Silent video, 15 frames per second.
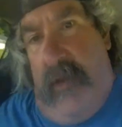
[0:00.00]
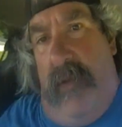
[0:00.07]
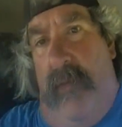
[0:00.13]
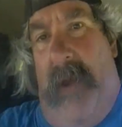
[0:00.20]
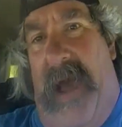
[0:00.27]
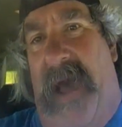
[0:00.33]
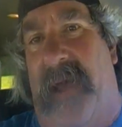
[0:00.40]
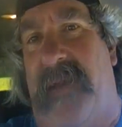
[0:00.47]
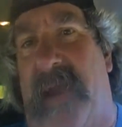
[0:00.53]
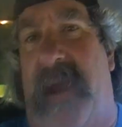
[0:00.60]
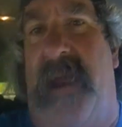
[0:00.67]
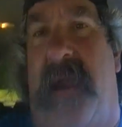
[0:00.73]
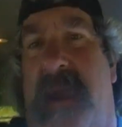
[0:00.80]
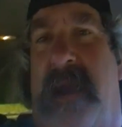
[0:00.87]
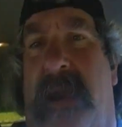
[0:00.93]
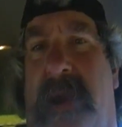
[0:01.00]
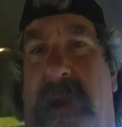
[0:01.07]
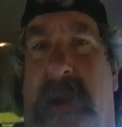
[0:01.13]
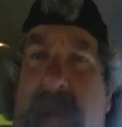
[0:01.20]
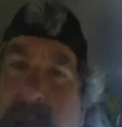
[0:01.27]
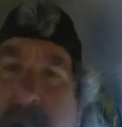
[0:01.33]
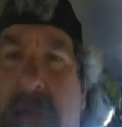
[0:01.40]
you out
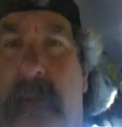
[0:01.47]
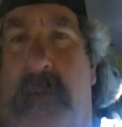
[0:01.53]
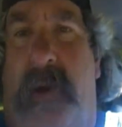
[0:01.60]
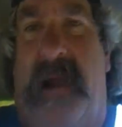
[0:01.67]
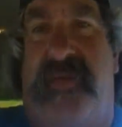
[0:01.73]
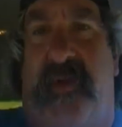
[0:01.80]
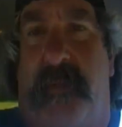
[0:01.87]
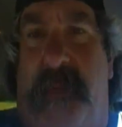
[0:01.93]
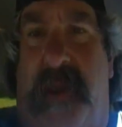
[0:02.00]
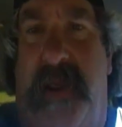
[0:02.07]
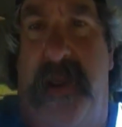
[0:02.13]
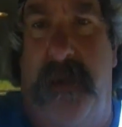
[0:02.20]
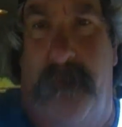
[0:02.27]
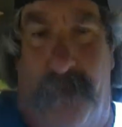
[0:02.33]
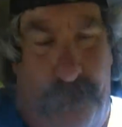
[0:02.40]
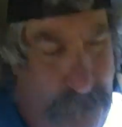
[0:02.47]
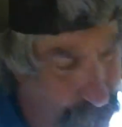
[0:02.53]
there watching me.